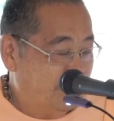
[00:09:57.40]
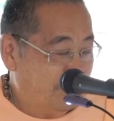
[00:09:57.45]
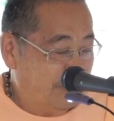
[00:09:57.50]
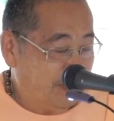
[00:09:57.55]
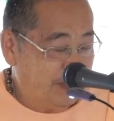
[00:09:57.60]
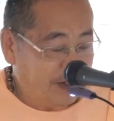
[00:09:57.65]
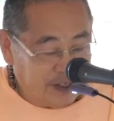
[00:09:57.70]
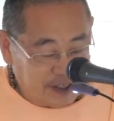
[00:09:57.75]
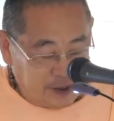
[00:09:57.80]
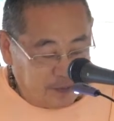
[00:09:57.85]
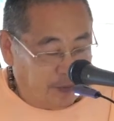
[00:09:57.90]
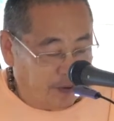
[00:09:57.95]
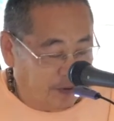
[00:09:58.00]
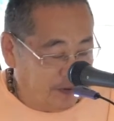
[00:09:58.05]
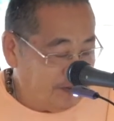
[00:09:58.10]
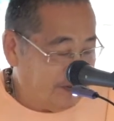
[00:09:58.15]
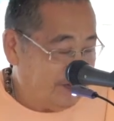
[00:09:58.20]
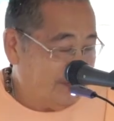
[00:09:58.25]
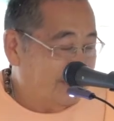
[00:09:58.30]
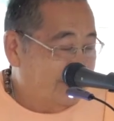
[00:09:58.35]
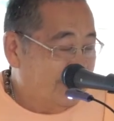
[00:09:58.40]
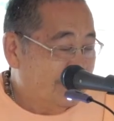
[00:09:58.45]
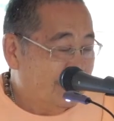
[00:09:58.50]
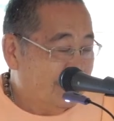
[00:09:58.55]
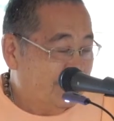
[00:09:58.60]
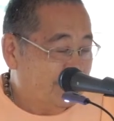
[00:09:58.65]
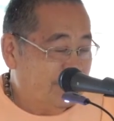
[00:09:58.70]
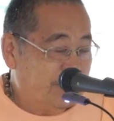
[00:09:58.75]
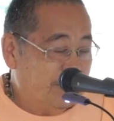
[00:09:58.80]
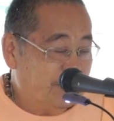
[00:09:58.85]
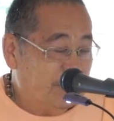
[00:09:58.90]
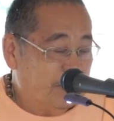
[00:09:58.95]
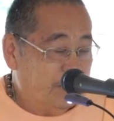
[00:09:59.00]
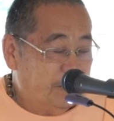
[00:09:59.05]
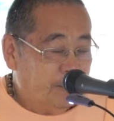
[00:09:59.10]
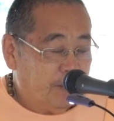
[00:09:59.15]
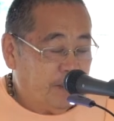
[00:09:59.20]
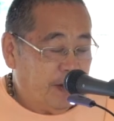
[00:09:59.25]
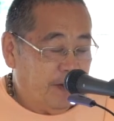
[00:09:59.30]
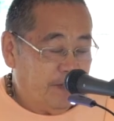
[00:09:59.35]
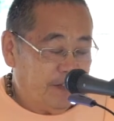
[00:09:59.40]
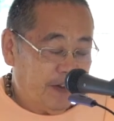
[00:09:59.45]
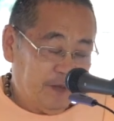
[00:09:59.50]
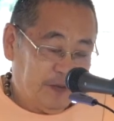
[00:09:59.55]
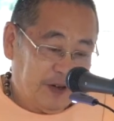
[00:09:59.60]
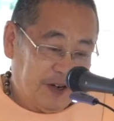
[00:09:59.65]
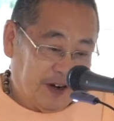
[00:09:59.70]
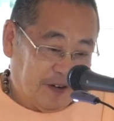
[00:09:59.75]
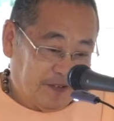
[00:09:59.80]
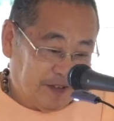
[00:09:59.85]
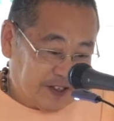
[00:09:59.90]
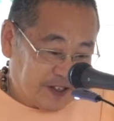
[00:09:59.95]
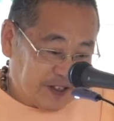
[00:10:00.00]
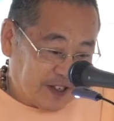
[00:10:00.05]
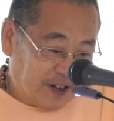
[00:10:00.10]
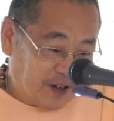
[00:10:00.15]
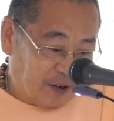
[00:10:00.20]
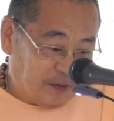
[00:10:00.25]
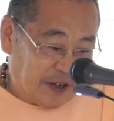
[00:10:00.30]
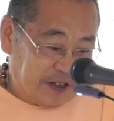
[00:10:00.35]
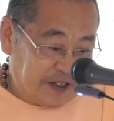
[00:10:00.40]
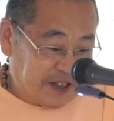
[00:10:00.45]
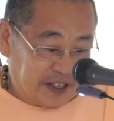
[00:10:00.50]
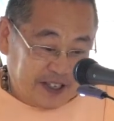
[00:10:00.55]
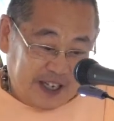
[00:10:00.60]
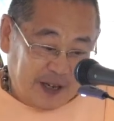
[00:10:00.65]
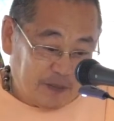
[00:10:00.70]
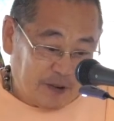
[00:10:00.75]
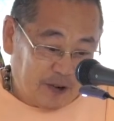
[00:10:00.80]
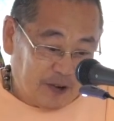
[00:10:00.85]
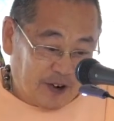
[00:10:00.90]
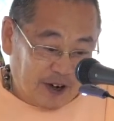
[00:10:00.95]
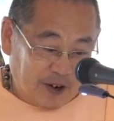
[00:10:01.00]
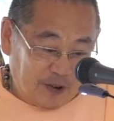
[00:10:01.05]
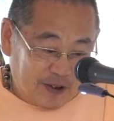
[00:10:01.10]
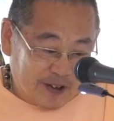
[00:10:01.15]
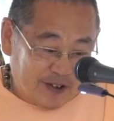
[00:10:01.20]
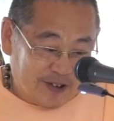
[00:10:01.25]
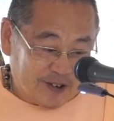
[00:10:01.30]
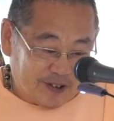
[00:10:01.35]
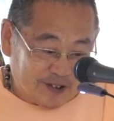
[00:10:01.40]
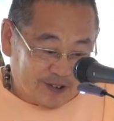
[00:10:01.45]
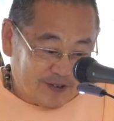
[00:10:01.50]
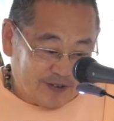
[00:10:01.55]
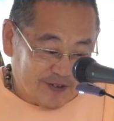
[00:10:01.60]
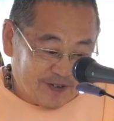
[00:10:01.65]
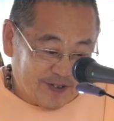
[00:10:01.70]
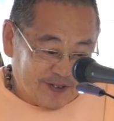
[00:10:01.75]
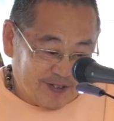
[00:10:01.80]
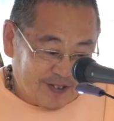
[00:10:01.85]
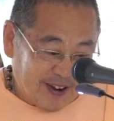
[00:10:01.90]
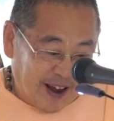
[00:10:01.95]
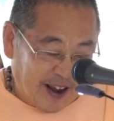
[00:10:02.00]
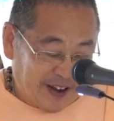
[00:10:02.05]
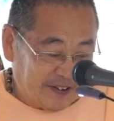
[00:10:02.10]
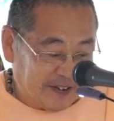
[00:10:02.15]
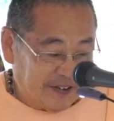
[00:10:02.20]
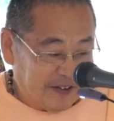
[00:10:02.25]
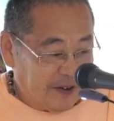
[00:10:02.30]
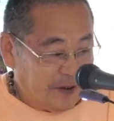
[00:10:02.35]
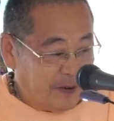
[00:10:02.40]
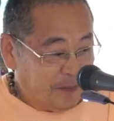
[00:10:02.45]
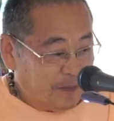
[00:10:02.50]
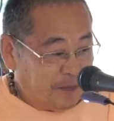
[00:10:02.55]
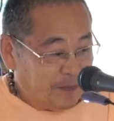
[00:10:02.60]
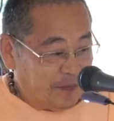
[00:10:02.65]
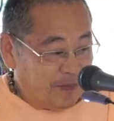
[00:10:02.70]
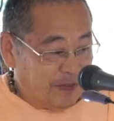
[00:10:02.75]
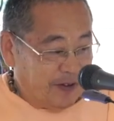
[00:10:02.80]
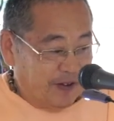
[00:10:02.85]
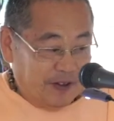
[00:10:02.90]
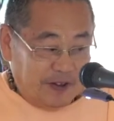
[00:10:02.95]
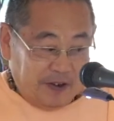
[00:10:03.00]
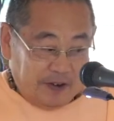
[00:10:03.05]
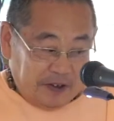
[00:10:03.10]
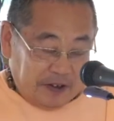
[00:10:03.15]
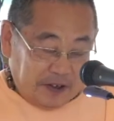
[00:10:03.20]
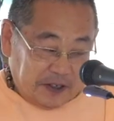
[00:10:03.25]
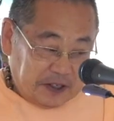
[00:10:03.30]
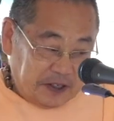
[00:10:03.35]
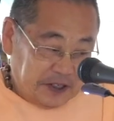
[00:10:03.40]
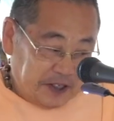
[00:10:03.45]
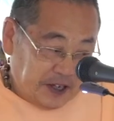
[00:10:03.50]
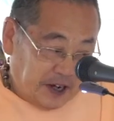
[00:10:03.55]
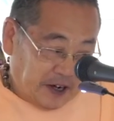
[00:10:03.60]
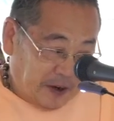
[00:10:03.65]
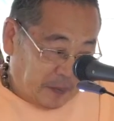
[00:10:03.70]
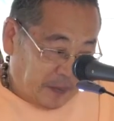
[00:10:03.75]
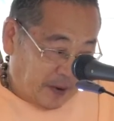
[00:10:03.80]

or gets burnt, whatever. And then we have the subtle ones that keep going with you. And they're in your subtle